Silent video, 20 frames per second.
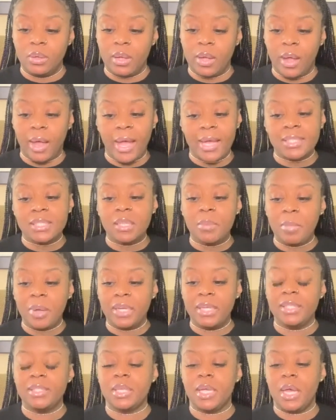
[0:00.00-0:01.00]
Ask
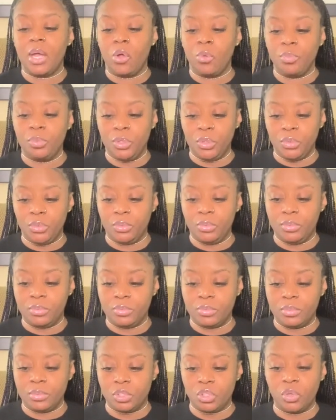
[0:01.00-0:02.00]
somebody to help you
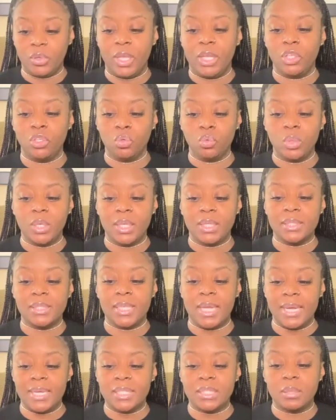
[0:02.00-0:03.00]
so that you can
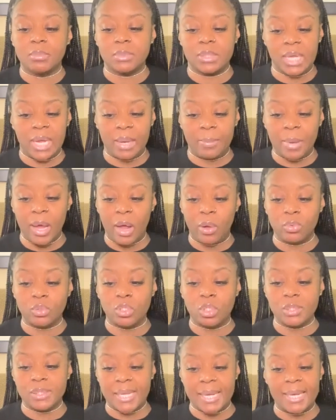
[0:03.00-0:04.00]
take some time out
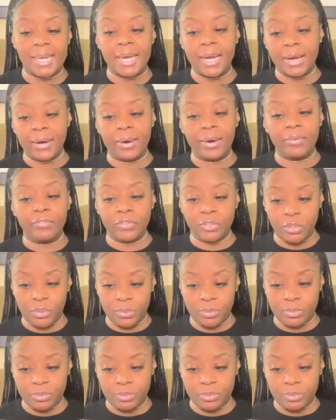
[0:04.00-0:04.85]
to take care of you.